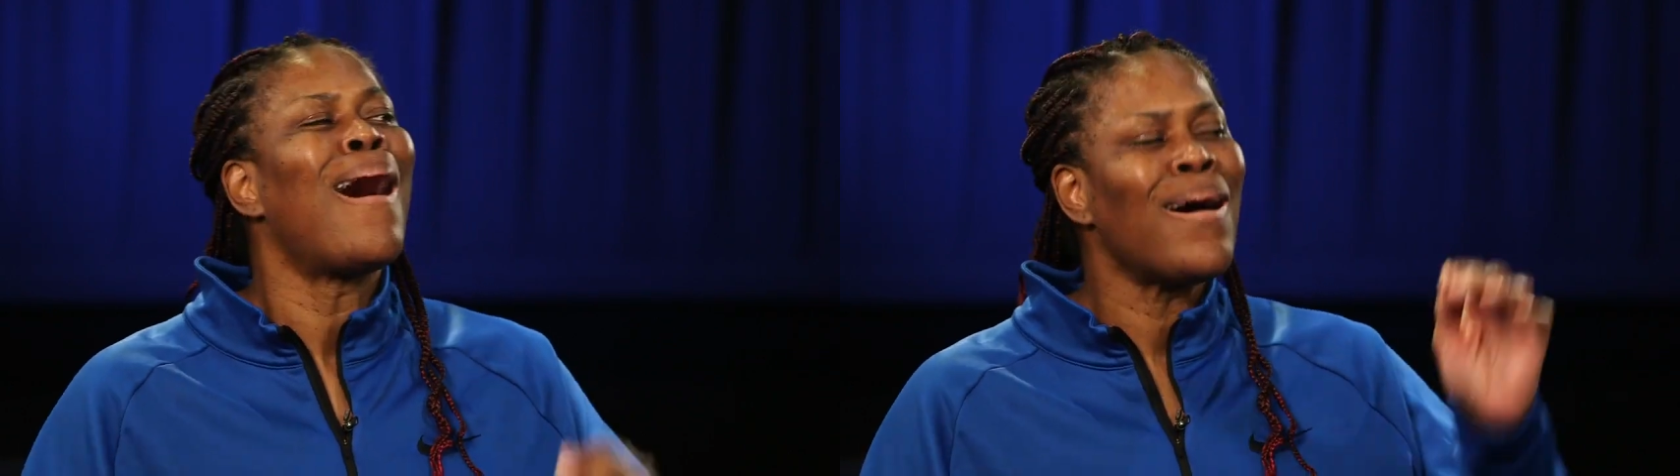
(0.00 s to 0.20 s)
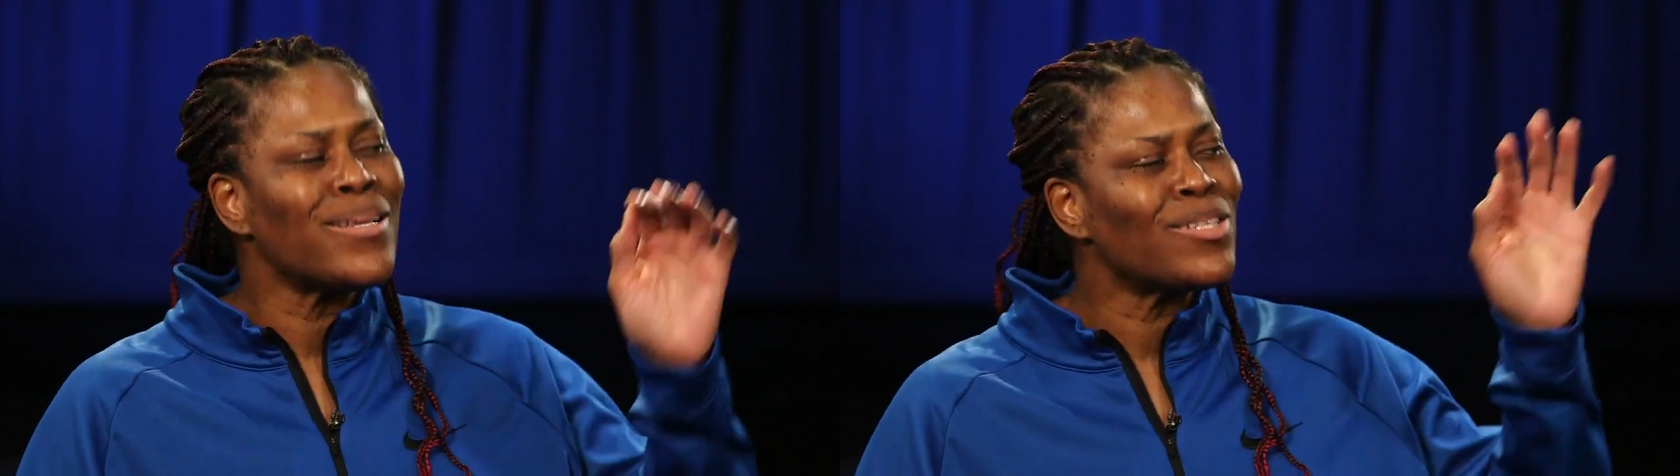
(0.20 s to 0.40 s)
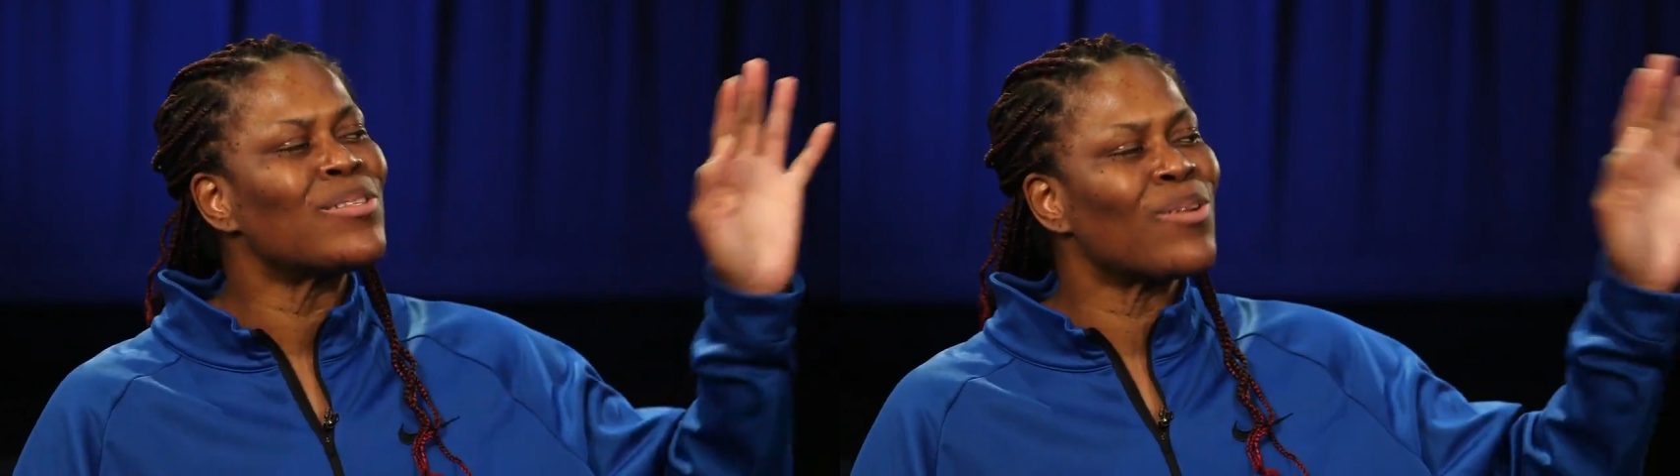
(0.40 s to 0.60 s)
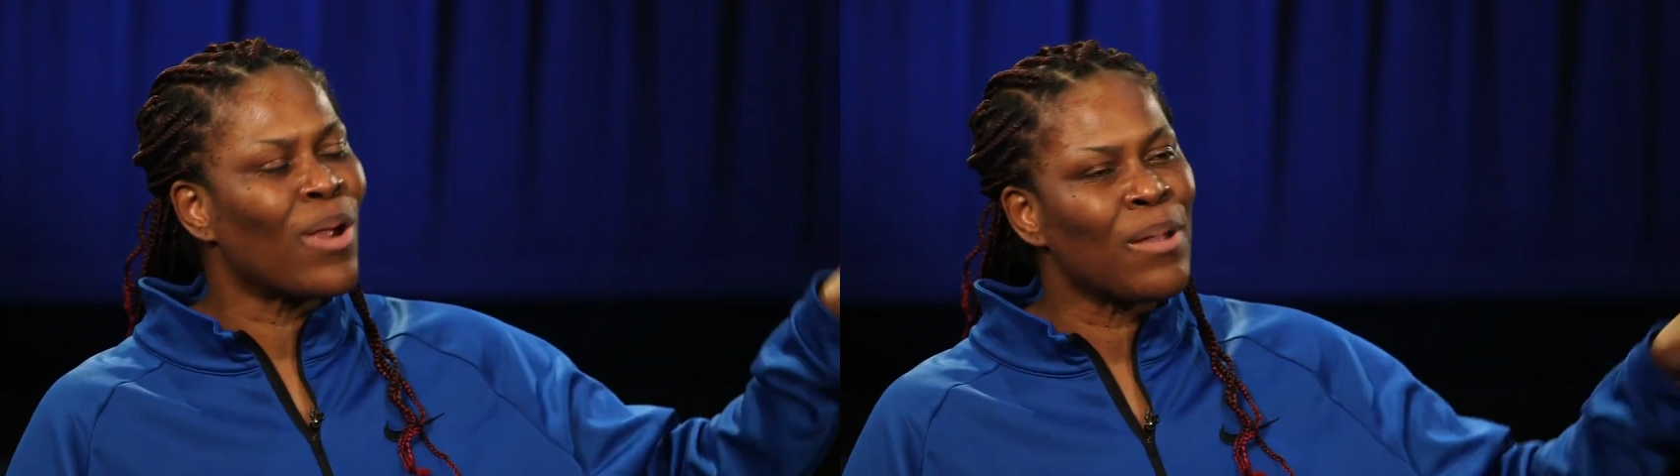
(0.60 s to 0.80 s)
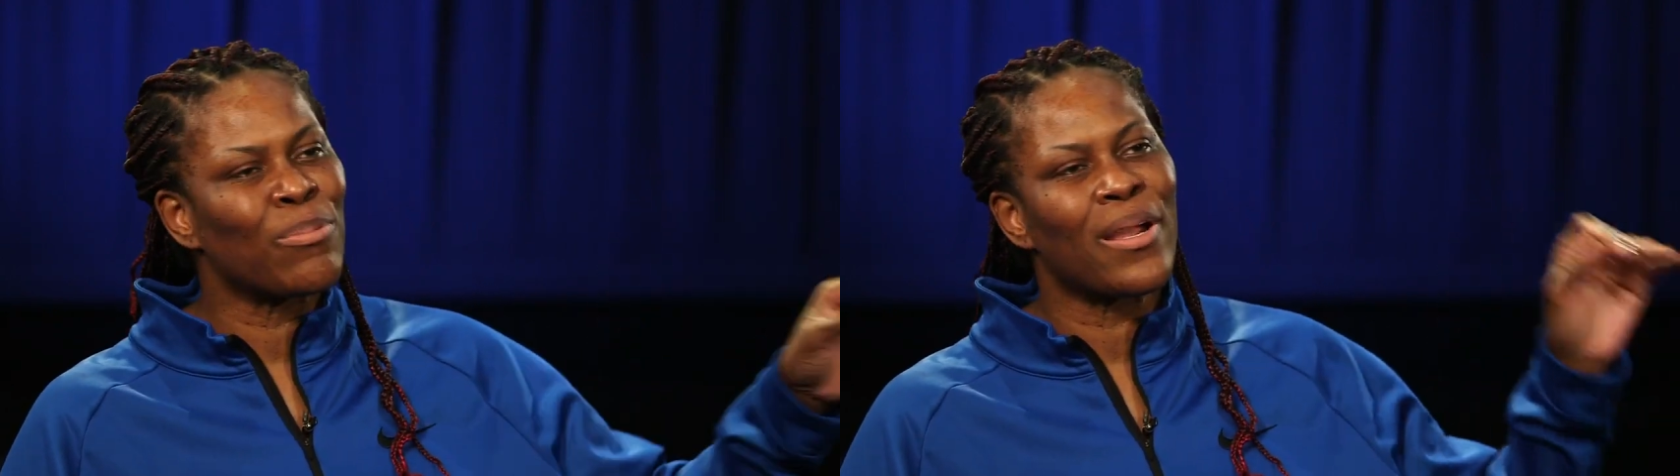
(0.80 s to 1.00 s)
Oh, she's a
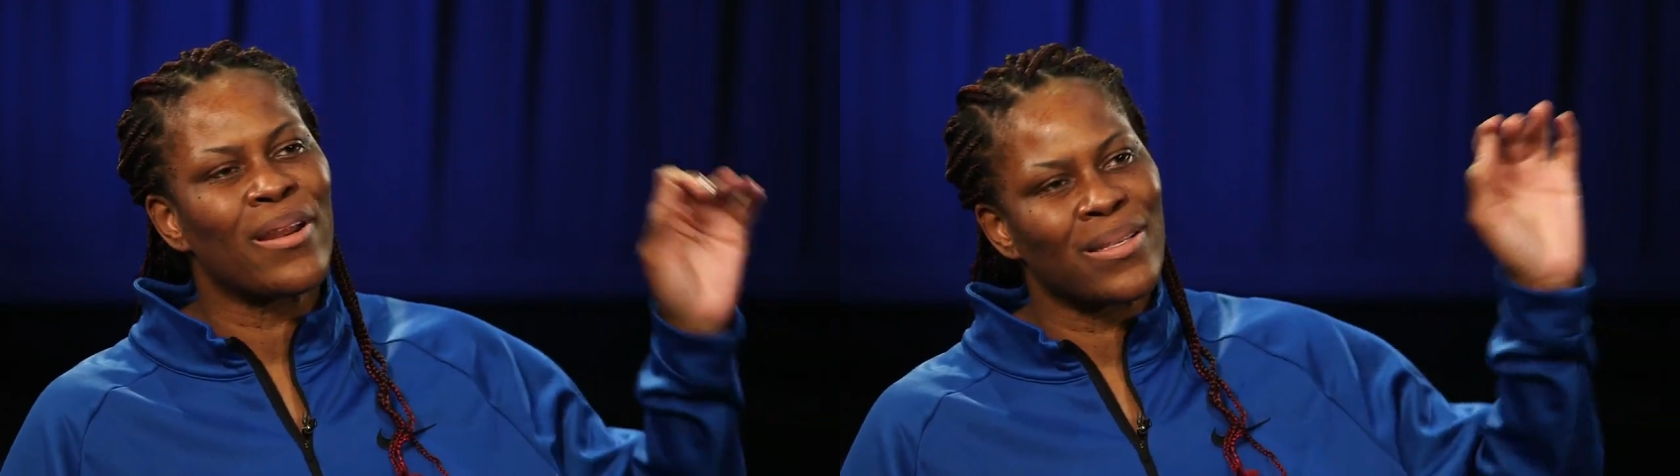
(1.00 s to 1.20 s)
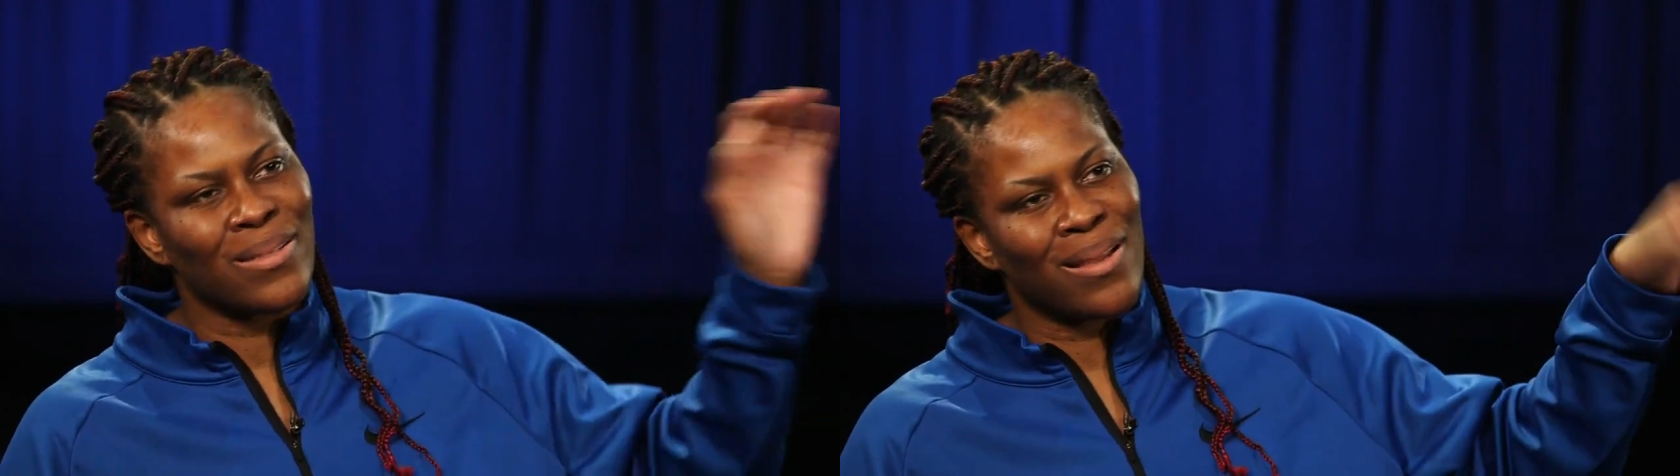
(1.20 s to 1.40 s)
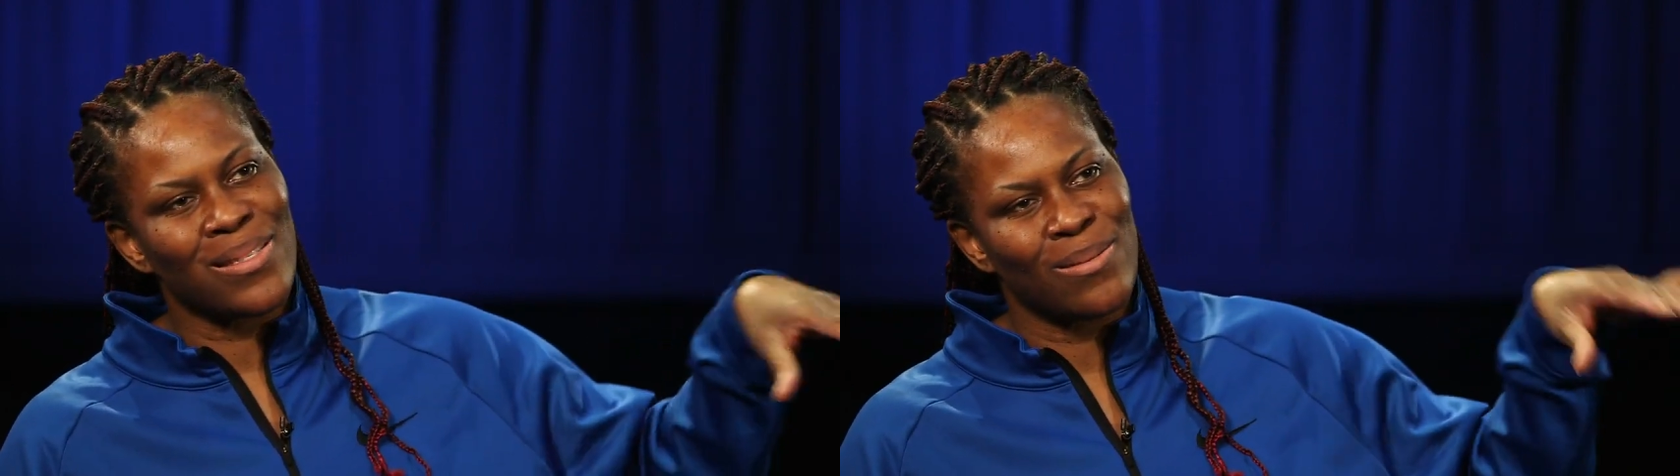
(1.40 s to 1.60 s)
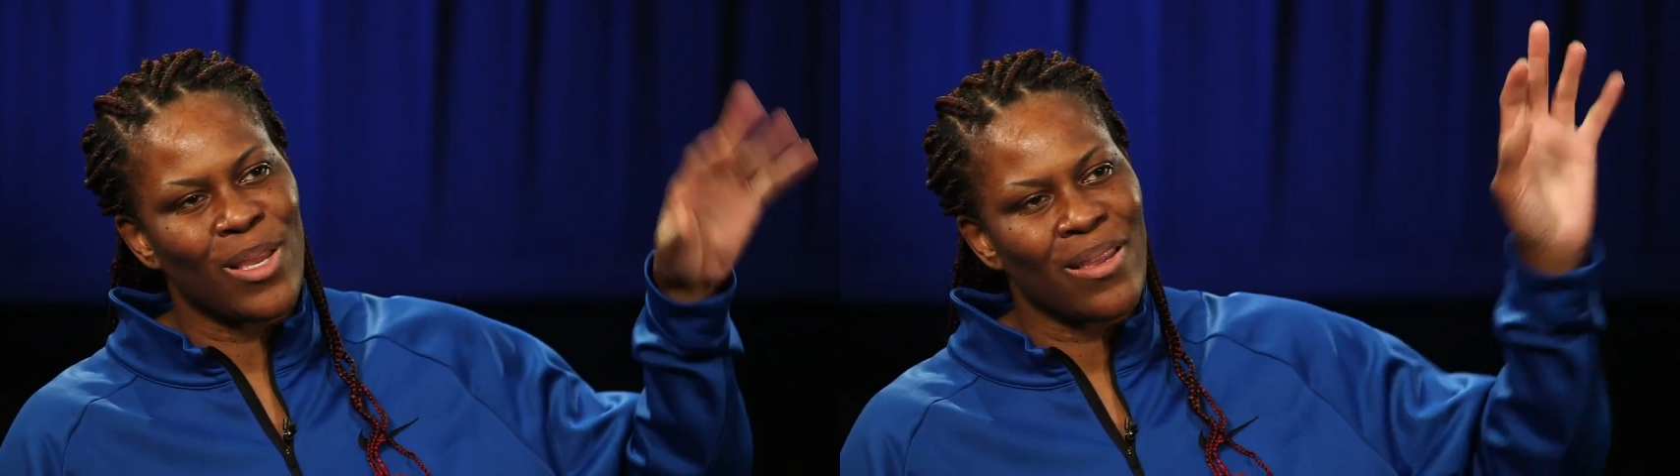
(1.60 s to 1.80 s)
great player. That's awesome.